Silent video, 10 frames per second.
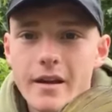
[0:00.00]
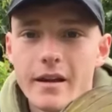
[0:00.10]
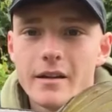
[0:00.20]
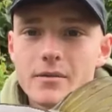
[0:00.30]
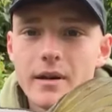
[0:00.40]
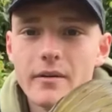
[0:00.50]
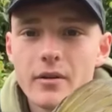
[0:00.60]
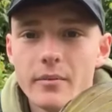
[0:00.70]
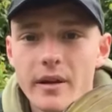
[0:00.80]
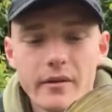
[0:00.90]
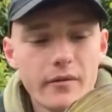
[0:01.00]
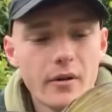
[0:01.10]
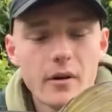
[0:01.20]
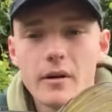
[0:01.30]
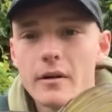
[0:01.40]
That's what I've come here
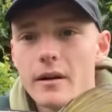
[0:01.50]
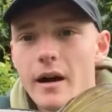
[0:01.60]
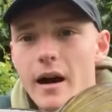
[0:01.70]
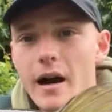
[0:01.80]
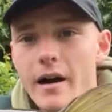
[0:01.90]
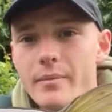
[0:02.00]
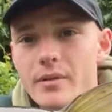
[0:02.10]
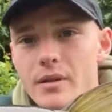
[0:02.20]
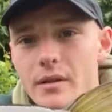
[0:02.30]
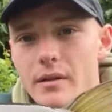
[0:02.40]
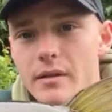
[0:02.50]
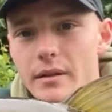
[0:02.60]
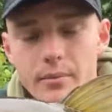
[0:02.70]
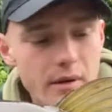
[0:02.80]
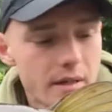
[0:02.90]
for.
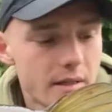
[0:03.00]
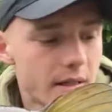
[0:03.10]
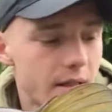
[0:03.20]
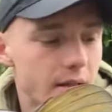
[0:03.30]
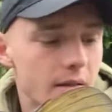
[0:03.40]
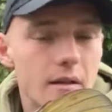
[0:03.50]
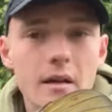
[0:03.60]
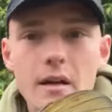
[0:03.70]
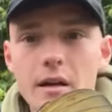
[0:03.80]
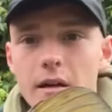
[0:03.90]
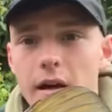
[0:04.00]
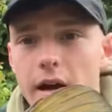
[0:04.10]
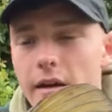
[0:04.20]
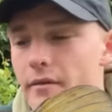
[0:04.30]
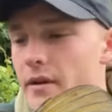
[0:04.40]
Absolutely pristine.
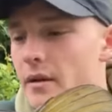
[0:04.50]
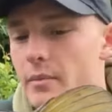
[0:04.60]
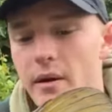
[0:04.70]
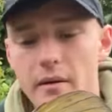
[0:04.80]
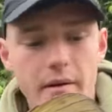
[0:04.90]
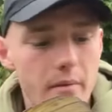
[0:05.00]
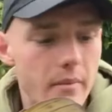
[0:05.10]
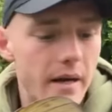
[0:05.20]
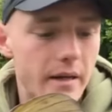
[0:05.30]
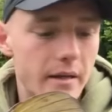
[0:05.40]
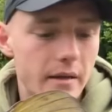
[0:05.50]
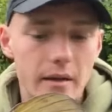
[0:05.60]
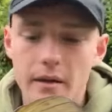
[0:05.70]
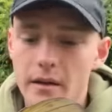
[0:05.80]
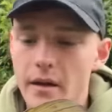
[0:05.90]
Everything about it
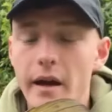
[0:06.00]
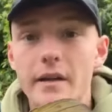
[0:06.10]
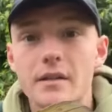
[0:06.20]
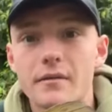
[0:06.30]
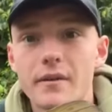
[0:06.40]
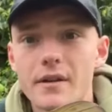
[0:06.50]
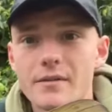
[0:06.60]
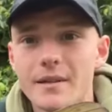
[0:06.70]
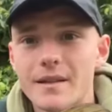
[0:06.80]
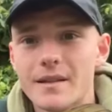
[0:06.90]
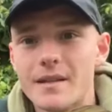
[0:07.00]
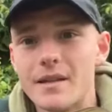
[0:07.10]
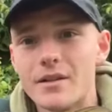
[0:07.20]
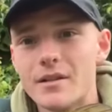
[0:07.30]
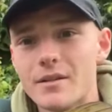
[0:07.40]
immaculate. And it's the first one of the
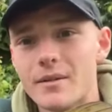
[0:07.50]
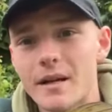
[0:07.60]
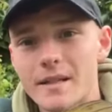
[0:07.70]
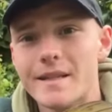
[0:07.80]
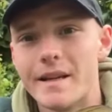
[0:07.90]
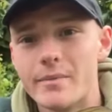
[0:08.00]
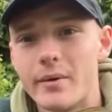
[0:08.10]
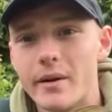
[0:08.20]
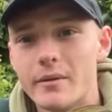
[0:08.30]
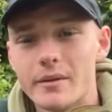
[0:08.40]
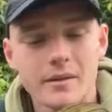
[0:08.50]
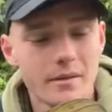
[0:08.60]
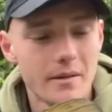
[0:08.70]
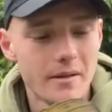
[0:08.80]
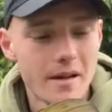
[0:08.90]
session as well, six pound.
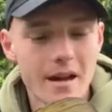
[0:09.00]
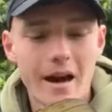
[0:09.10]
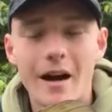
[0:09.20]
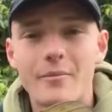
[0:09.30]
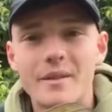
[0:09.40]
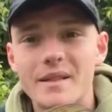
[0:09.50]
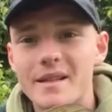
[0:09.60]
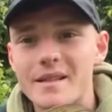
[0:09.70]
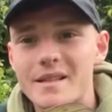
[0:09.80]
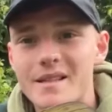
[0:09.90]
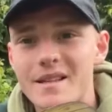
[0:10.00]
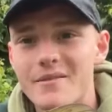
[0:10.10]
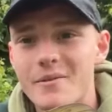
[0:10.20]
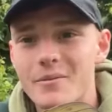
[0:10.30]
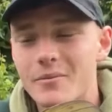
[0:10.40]
So happy days Let's see
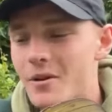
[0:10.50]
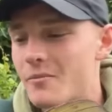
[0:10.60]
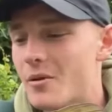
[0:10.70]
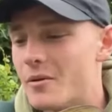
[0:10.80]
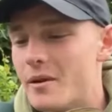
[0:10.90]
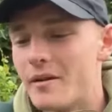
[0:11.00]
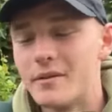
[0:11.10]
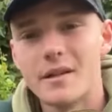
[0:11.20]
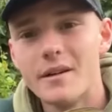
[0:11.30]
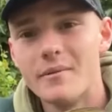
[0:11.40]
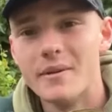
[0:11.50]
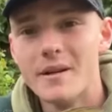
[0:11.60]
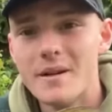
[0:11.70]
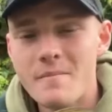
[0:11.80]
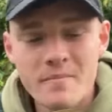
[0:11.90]
what, what more we have to come.
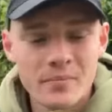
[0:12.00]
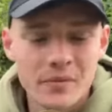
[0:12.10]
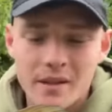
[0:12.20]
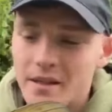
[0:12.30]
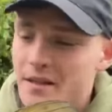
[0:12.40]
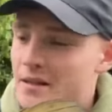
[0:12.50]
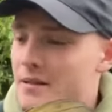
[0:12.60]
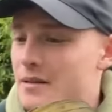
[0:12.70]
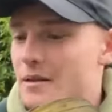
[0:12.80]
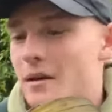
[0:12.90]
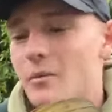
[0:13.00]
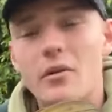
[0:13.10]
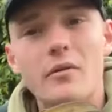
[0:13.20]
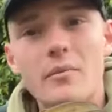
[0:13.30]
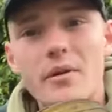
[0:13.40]
I'm
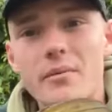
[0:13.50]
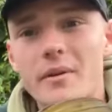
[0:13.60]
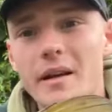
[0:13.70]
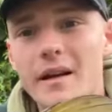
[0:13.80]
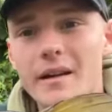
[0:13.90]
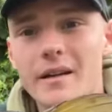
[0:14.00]
over the moon with that.